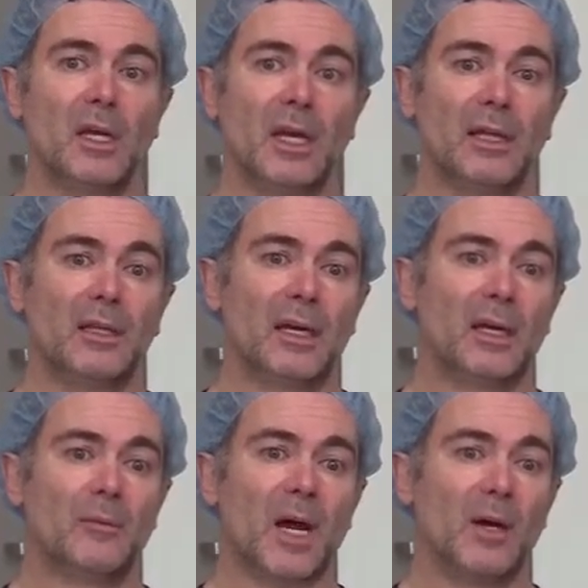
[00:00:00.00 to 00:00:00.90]
And
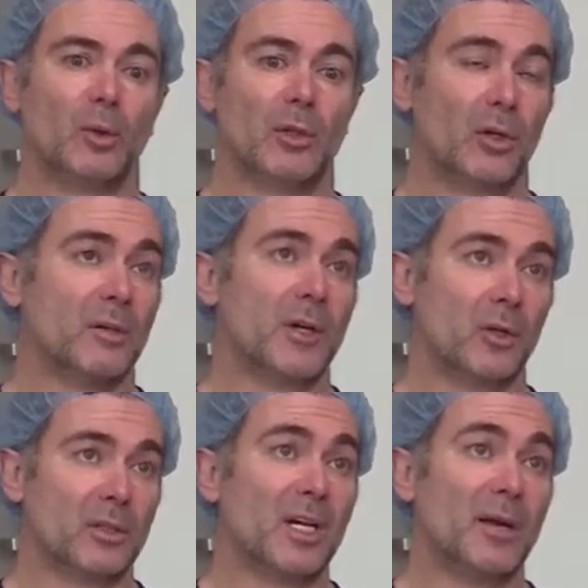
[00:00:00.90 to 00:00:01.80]
I will donate my
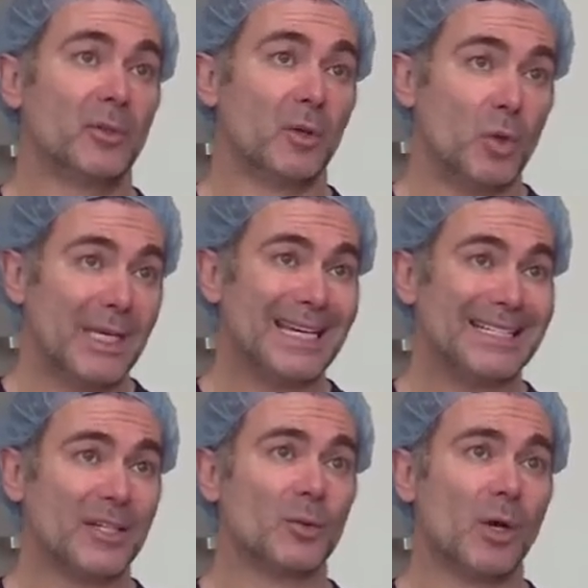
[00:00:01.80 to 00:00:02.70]
own time on the
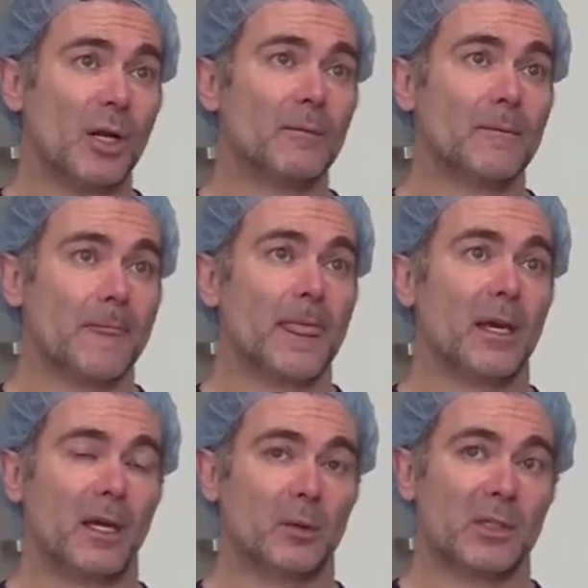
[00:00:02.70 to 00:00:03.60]
weekends as well.
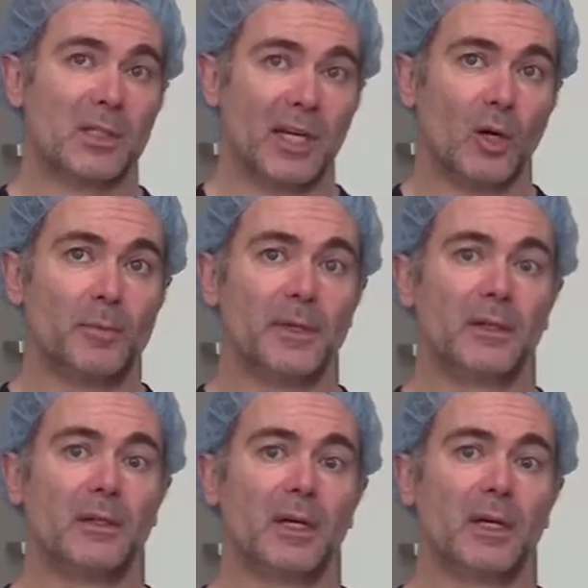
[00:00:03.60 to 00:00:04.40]
And I will stay open